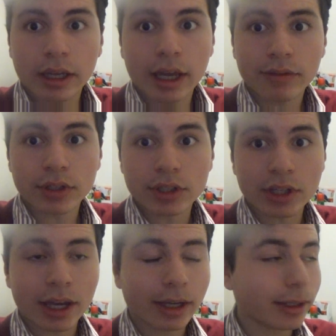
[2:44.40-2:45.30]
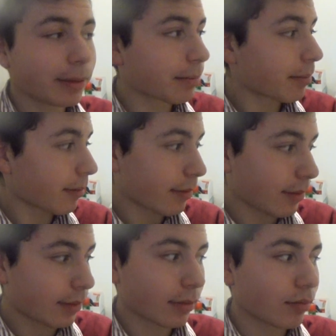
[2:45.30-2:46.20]
I have to say.
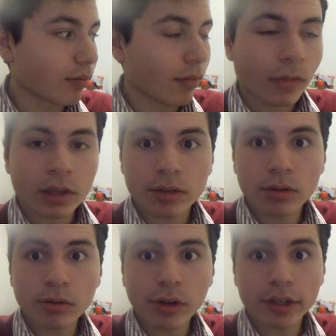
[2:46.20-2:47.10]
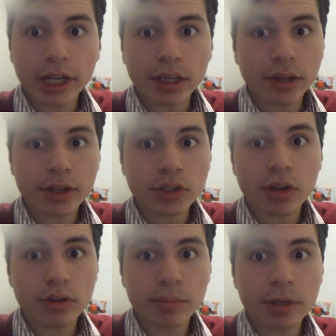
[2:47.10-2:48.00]
Alright then guys, I
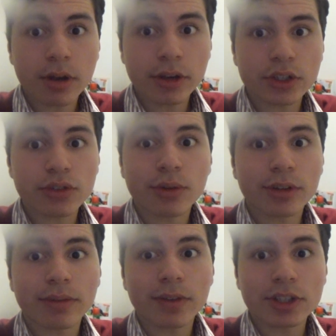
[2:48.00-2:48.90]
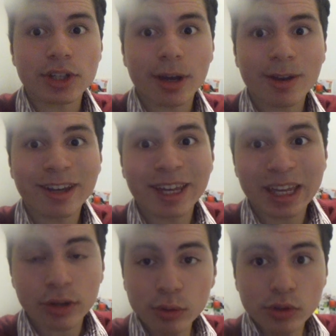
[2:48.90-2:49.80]
hope you guys enjoyed the video.
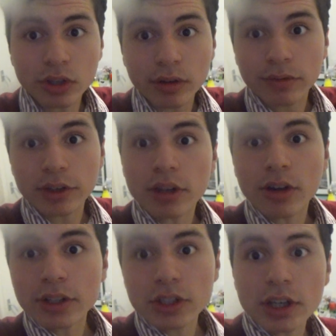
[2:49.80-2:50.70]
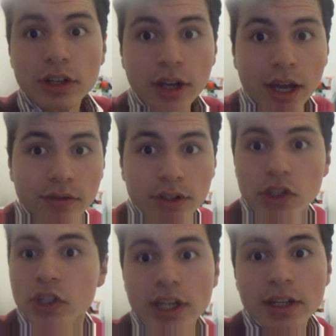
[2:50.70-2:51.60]
And also, if you guys didn't haven't
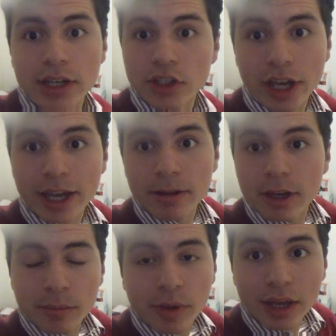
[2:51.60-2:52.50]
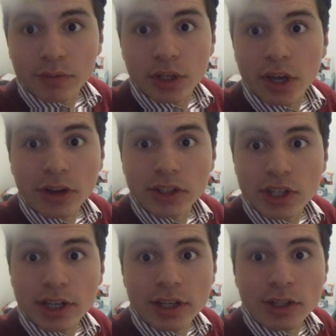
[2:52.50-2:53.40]
seen this yet, but have you guys
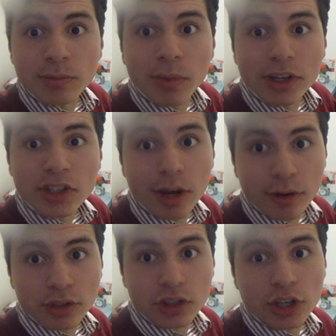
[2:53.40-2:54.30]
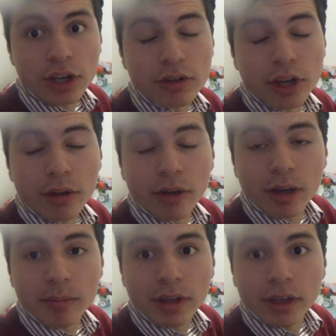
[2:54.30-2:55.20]
seen this my Terence Cuneo
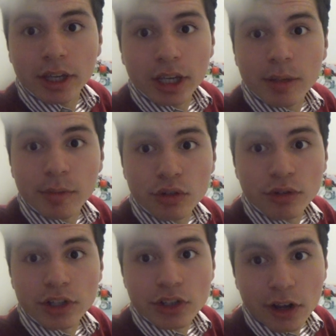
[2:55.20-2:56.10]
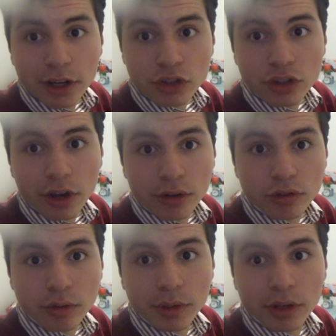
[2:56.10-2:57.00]
um, imagery slideshow
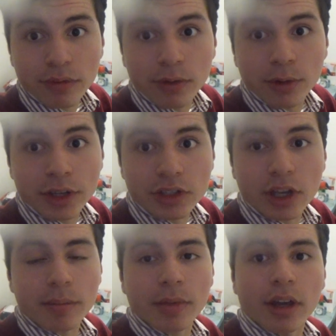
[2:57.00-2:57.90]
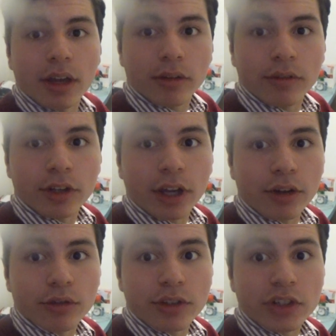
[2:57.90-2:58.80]
tribute for his um, the
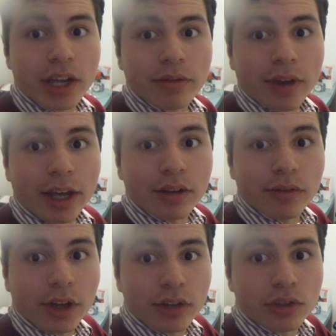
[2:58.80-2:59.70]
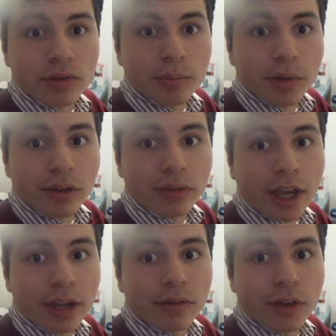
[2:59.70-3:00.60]
110th anniversary,
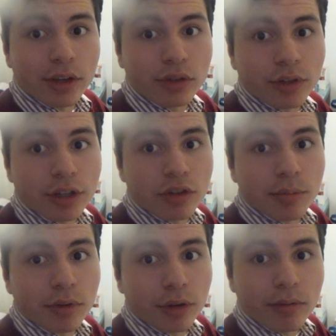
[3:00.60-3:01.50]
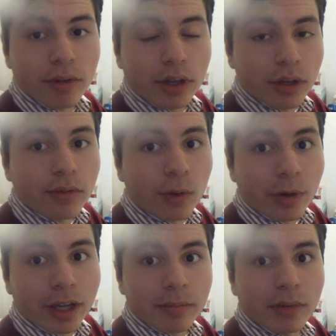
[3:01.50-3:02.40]
birthday anniversary tribute for
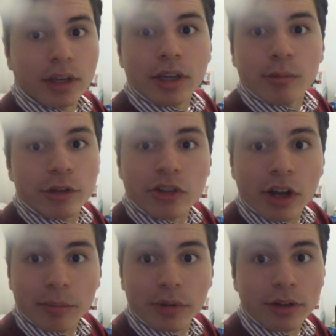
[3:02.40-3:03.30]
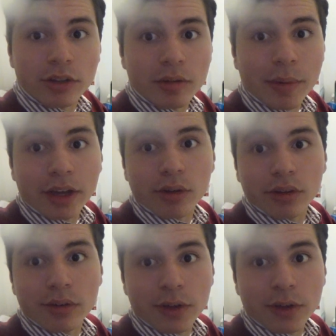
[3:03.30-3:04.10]
him, which I uploaded back on the